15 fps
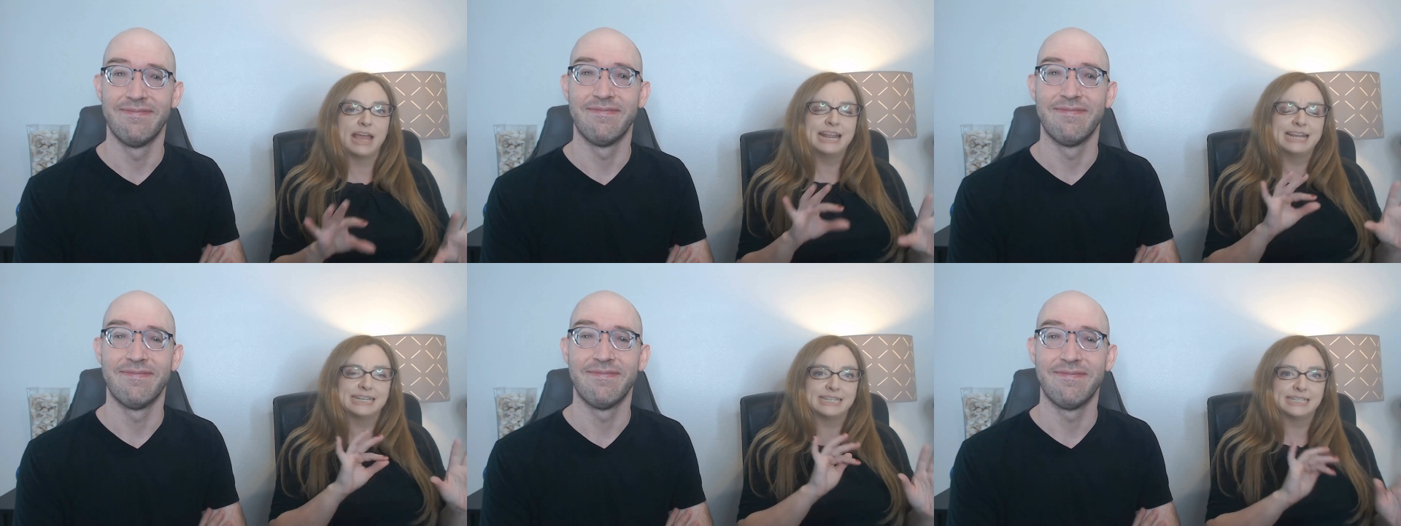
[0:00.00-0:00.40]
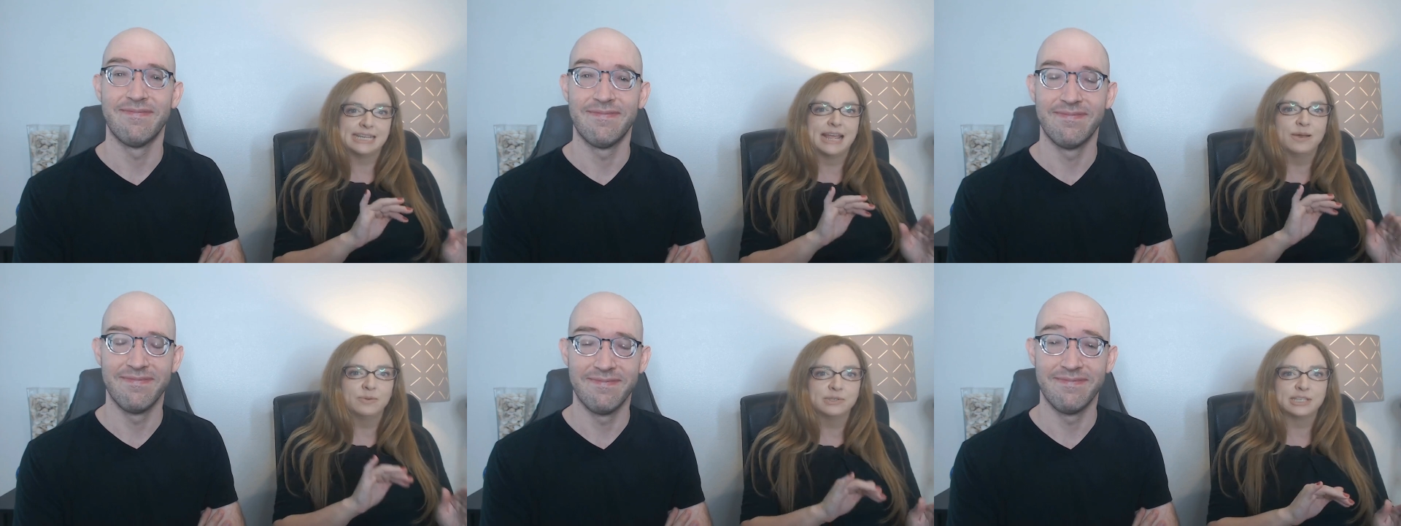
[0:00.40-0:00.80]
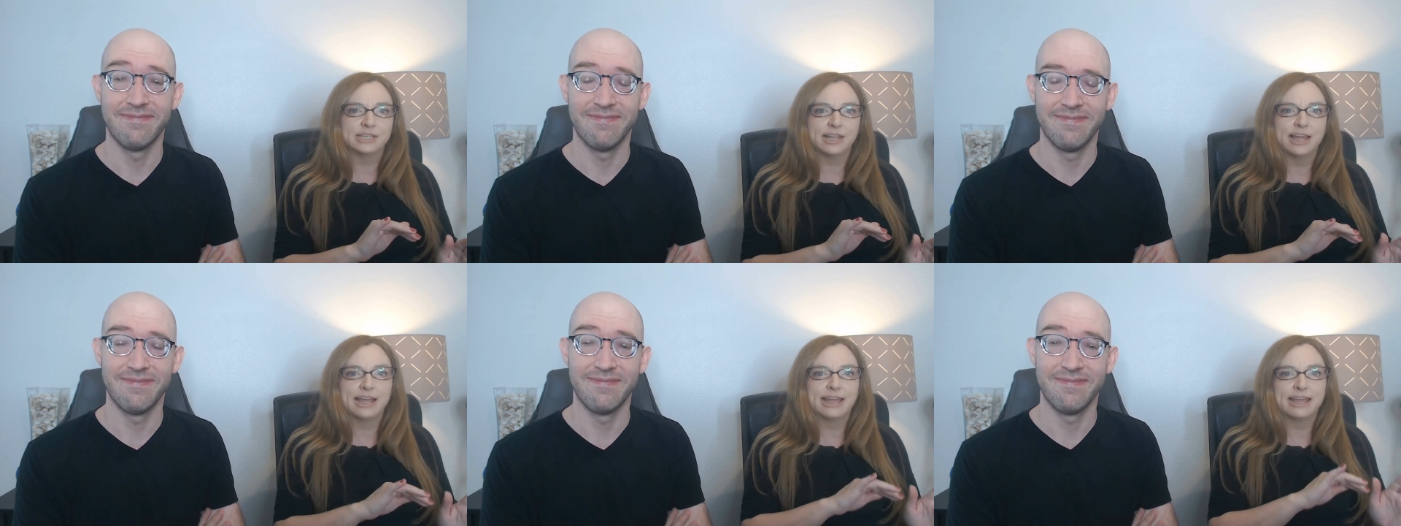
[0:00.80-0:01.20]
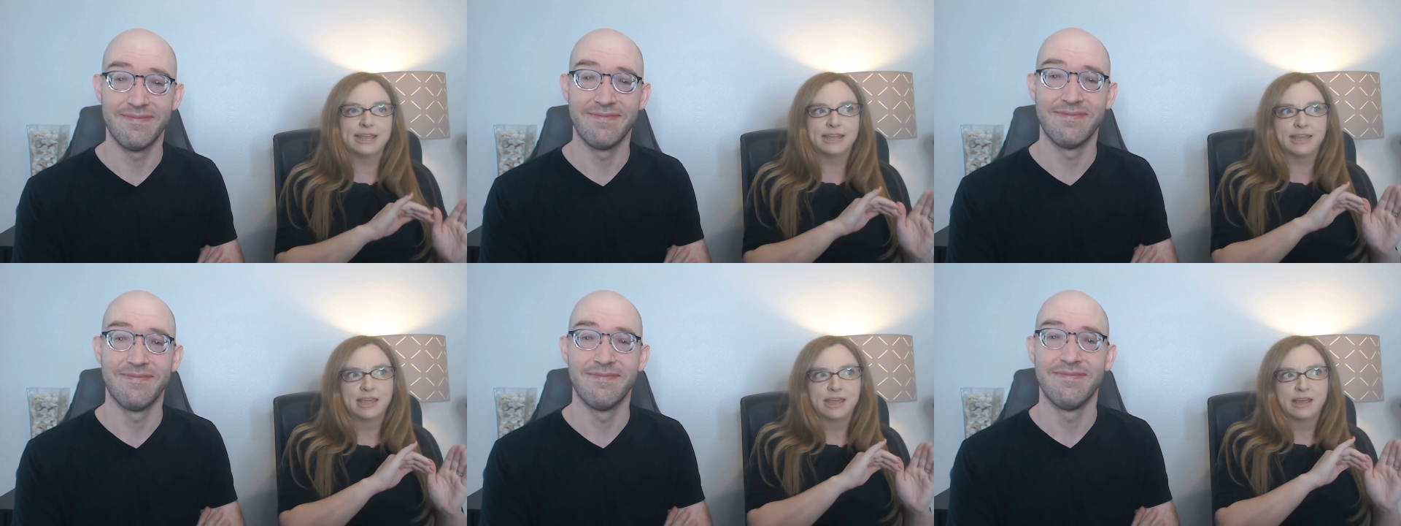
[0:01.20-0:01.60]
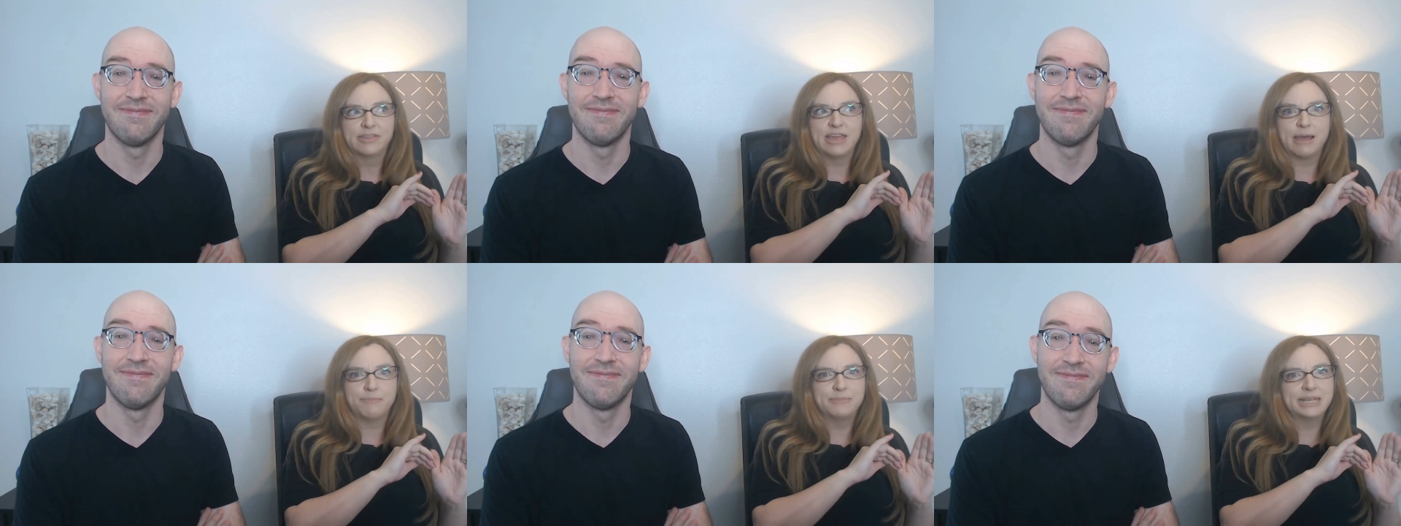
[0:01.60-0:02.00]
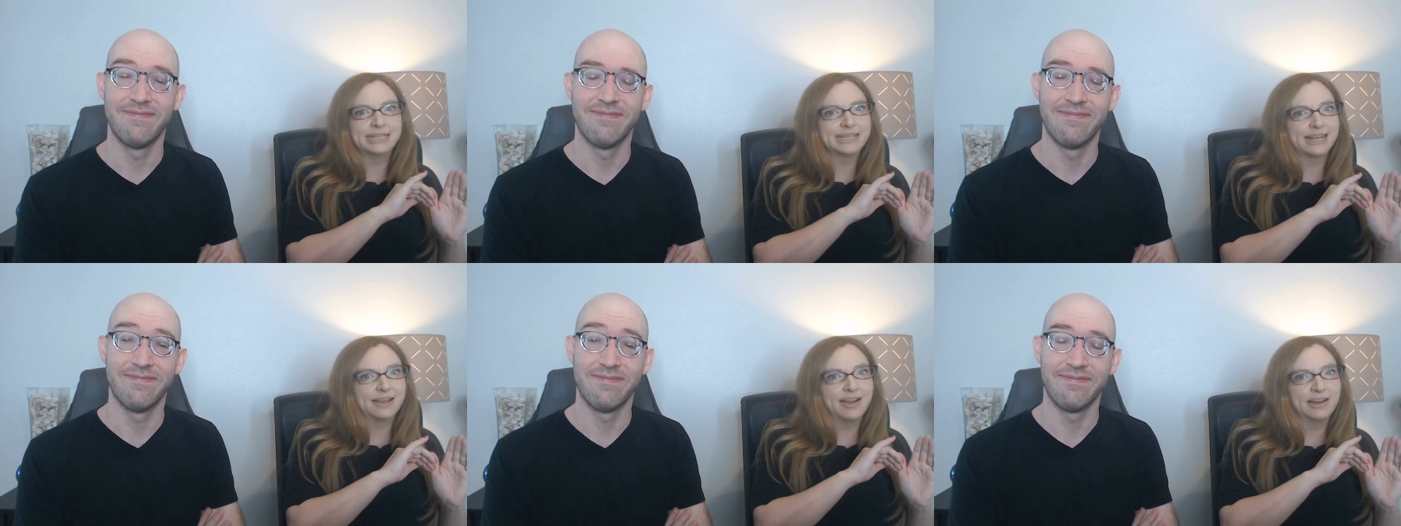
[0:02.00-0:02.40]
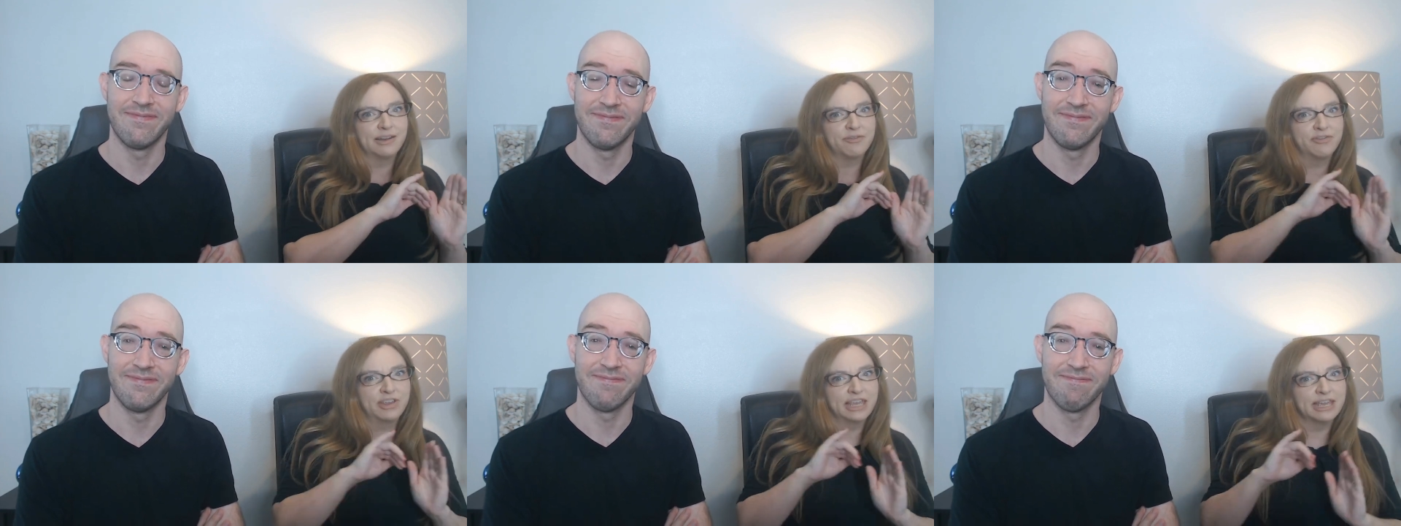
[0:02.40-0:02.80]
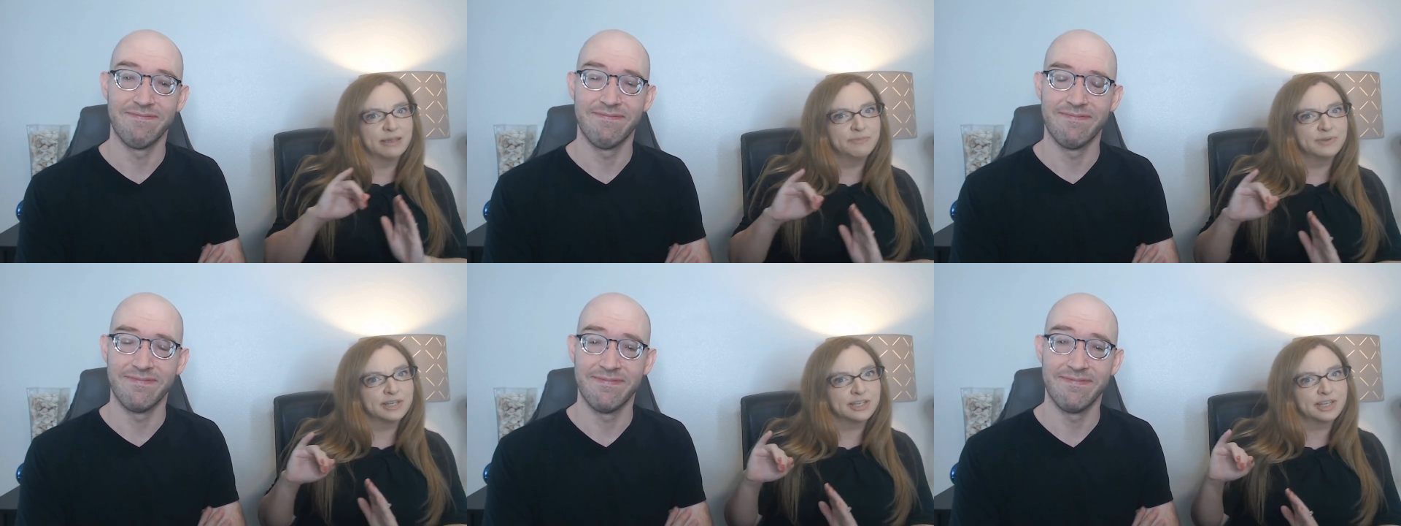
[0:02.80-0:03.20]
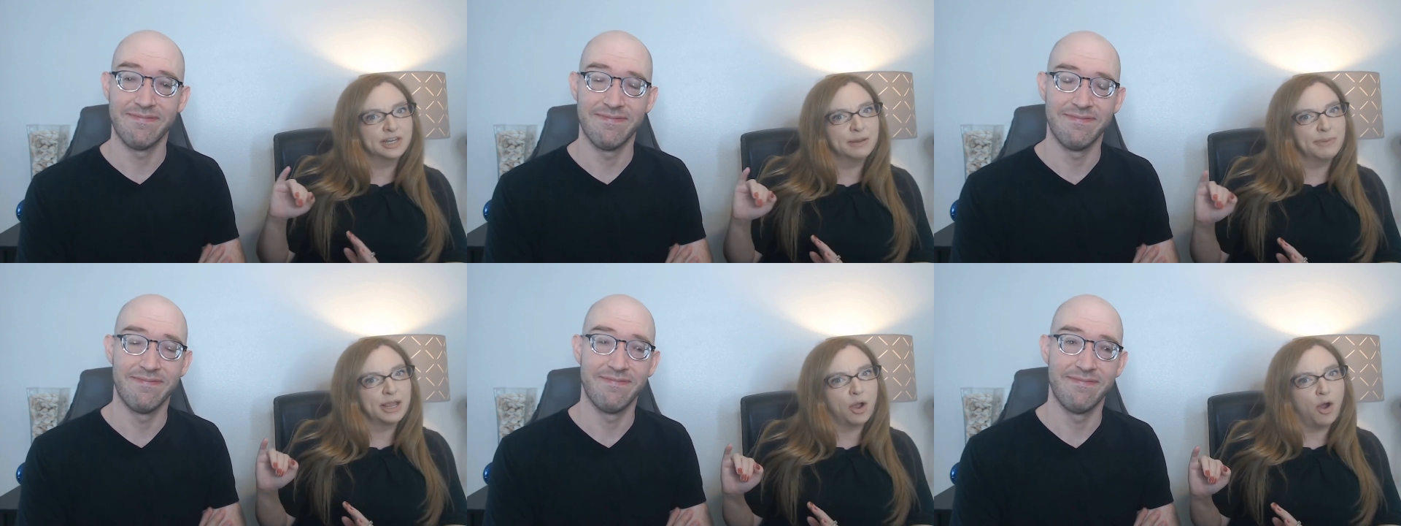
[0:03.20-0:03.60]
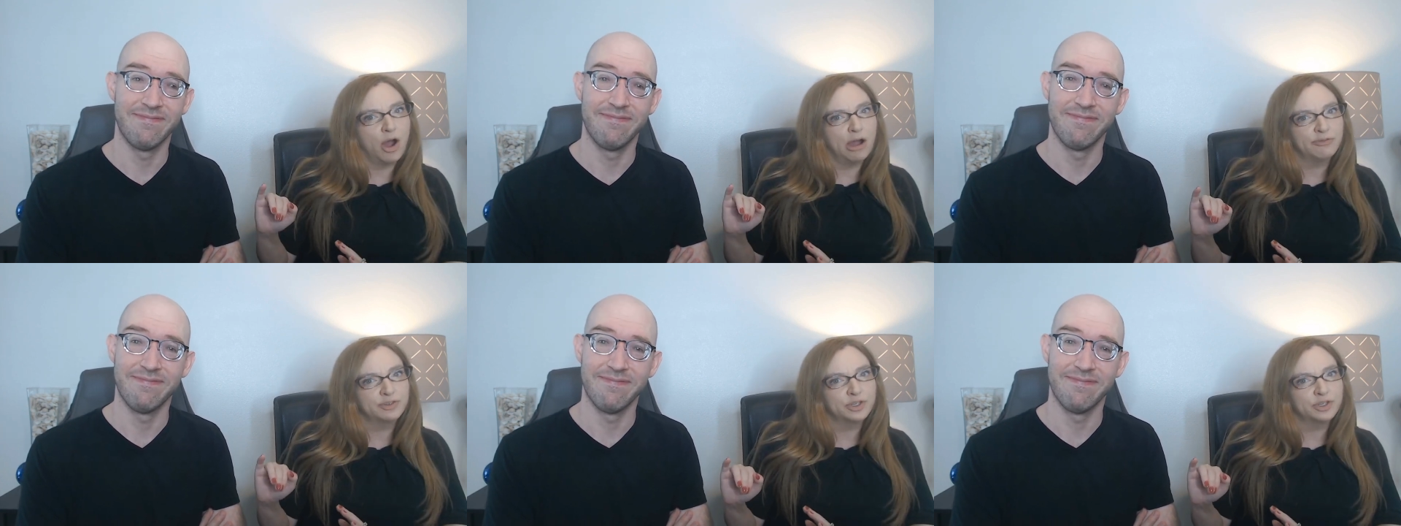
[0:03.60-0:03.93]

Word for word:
Speaker 1: And it sounds like that means that kind of Gibbs is going to be off